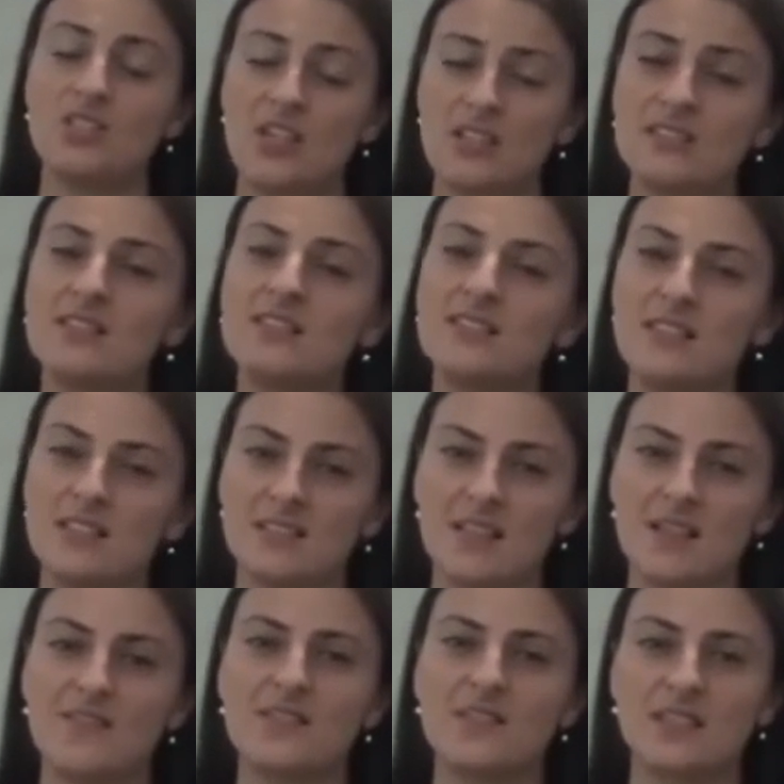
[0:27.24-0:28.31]
Just
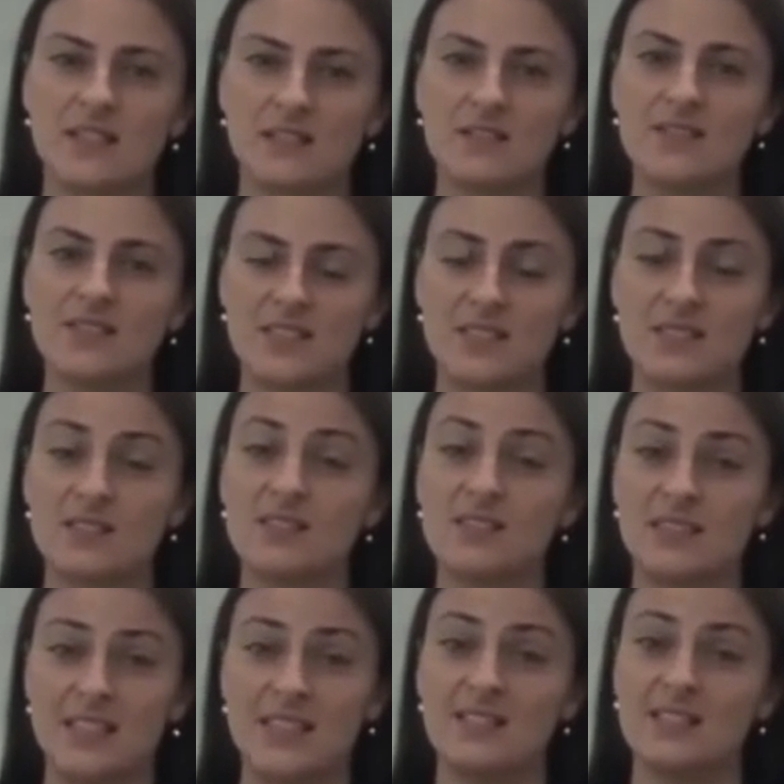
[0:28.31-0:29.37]
consider the skills
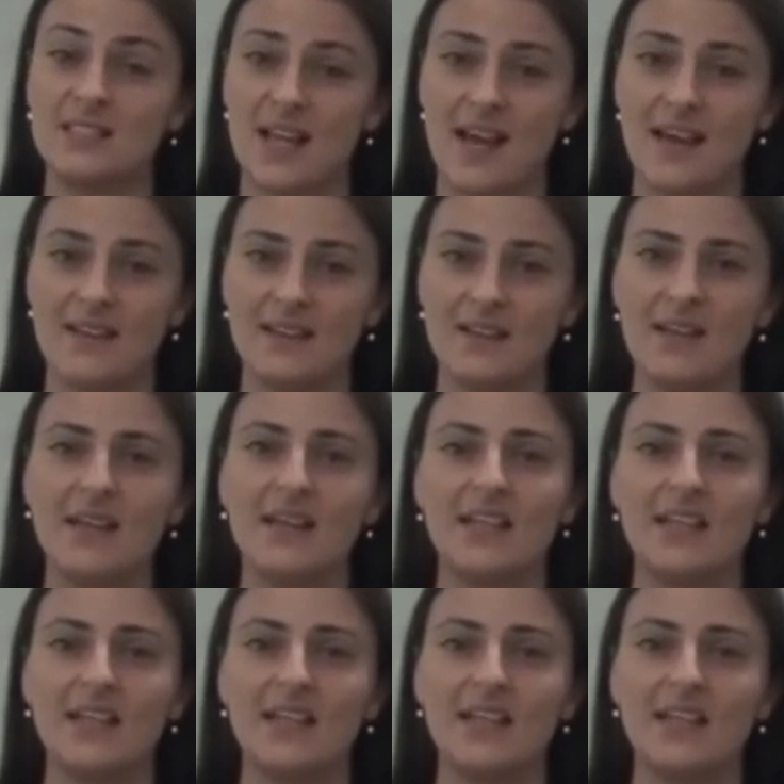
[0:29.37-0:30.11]
citizens need today